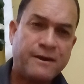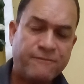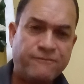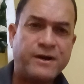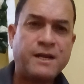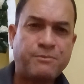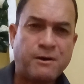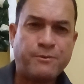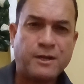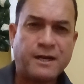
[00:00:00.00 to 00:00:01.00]
very
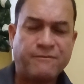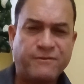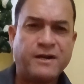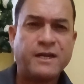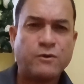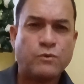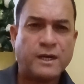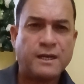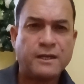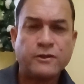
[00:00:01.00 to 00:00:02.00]
popular and very
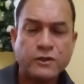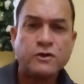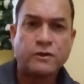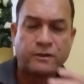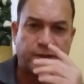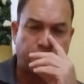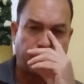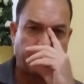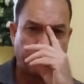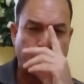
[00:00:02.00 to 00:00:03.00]
well known in the
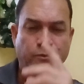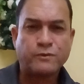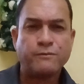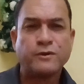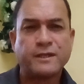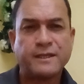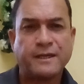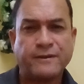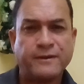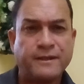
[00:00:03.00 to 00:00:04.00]
YouTube community
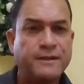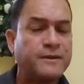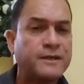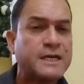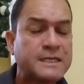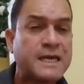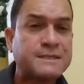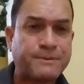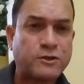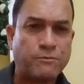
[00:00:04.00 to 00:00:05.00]
and the
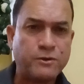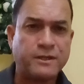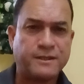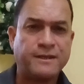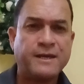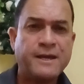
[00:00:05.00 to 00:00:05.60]
expat community.